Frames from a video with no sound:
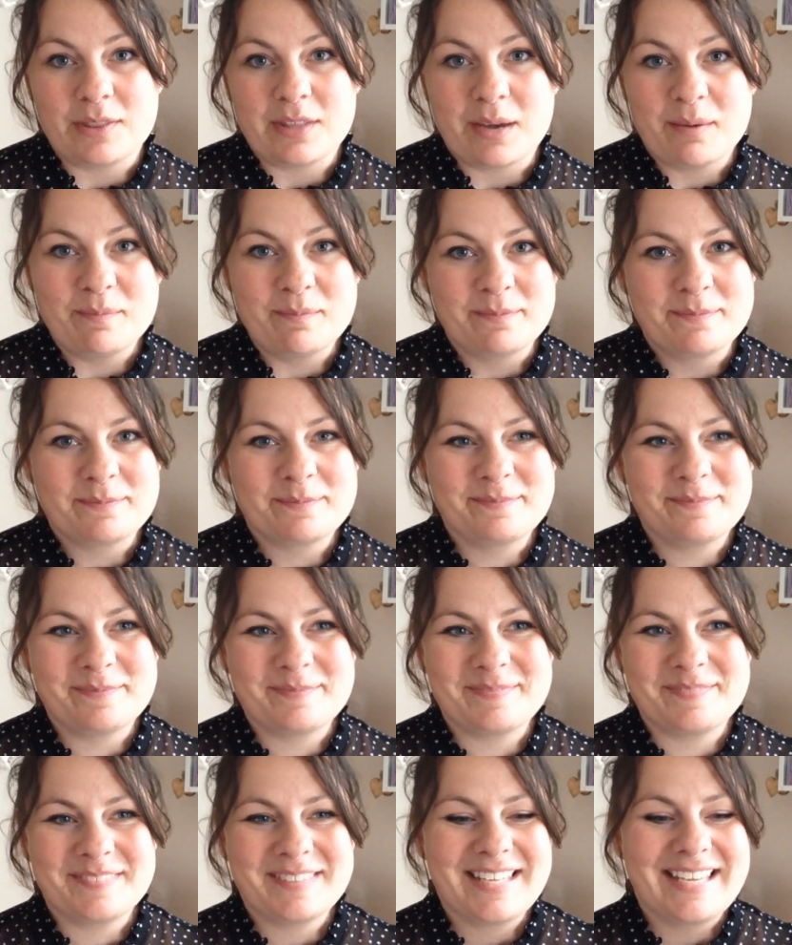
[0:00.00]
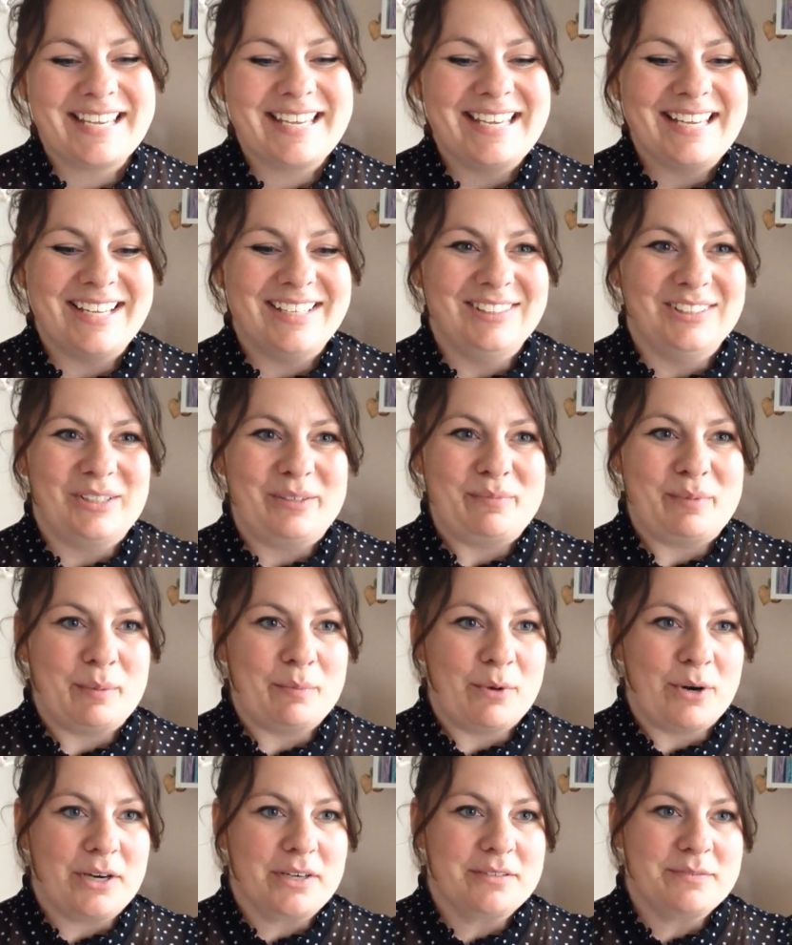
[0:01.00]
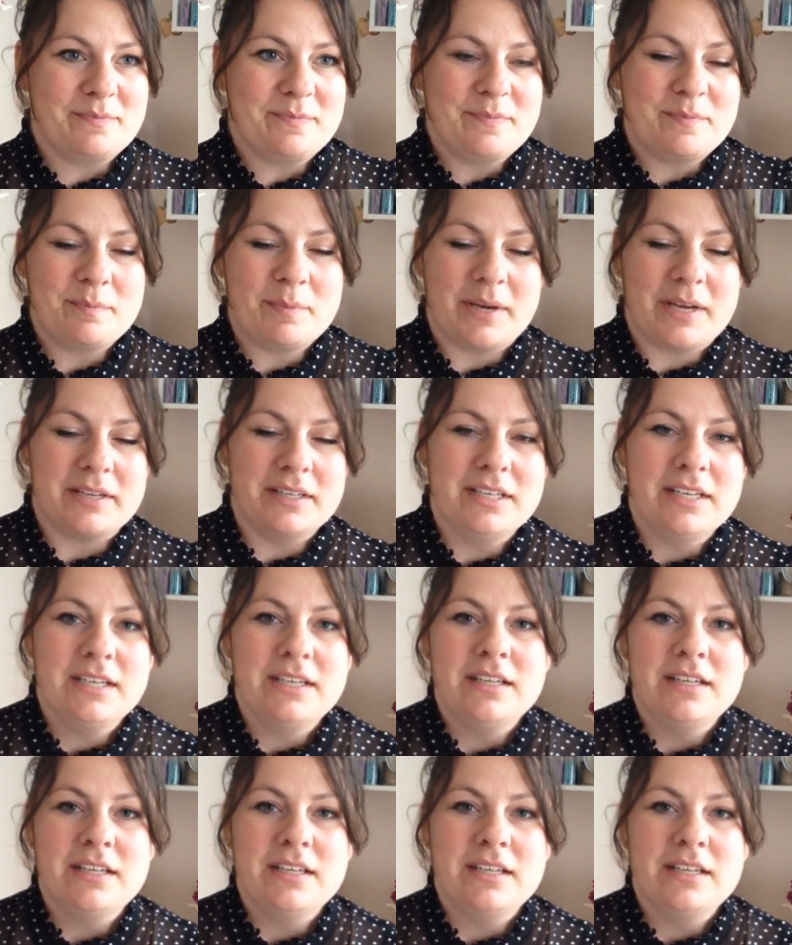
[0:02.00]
them a little bit more. But